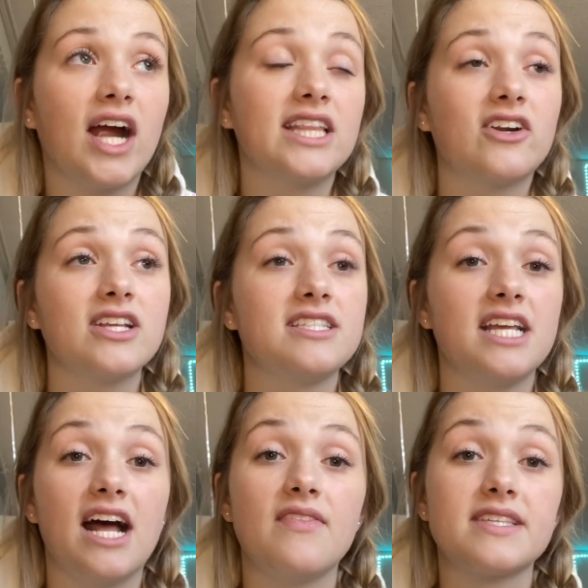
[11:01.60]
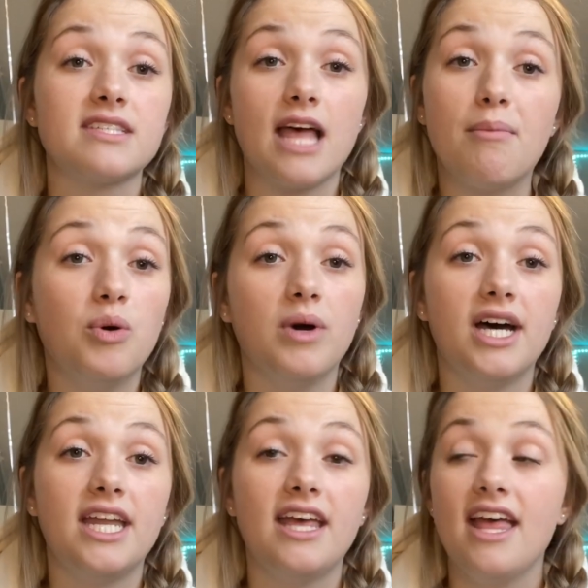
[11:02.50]
I literally sit on this slab of
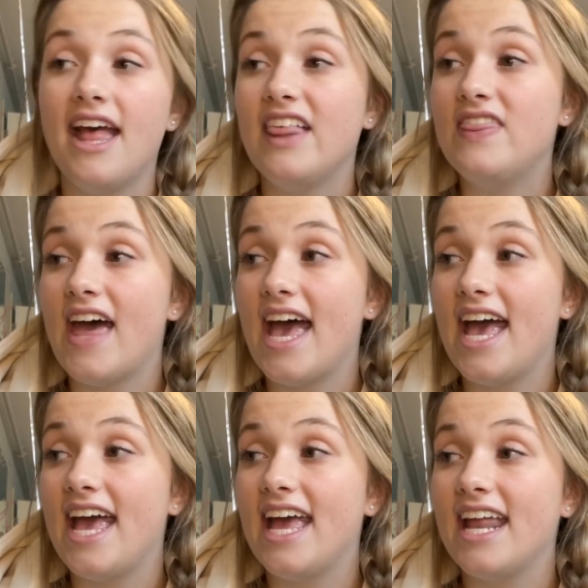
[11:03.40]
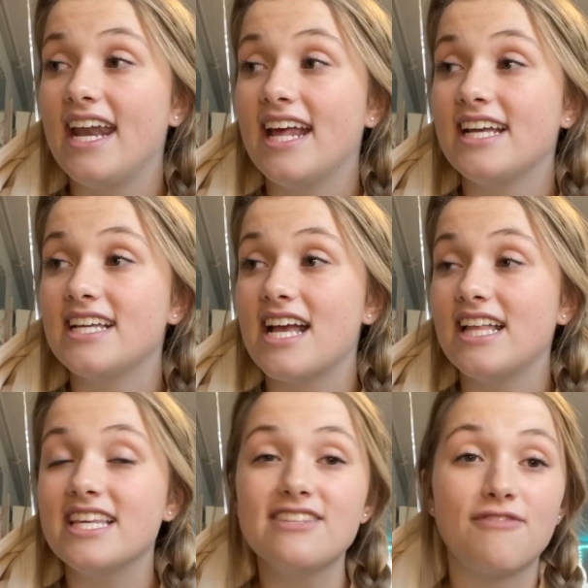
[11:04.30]
wood that
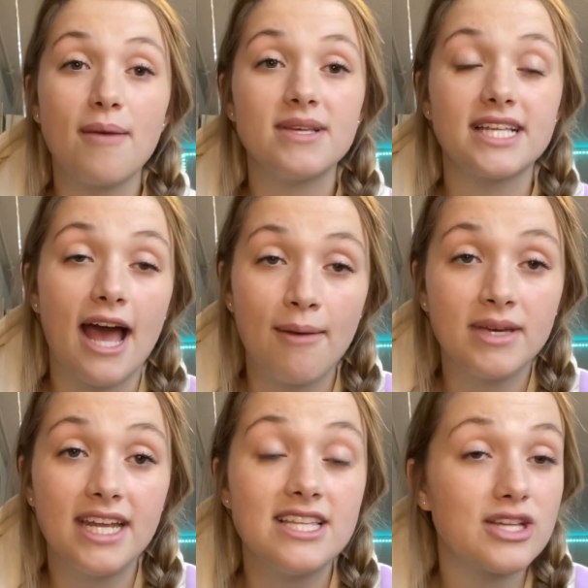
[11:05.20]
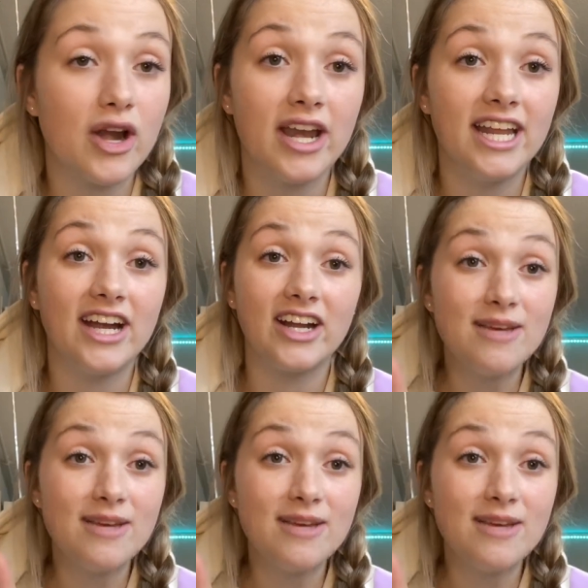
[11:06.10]
this famous guy, I'm going to insert it in here, he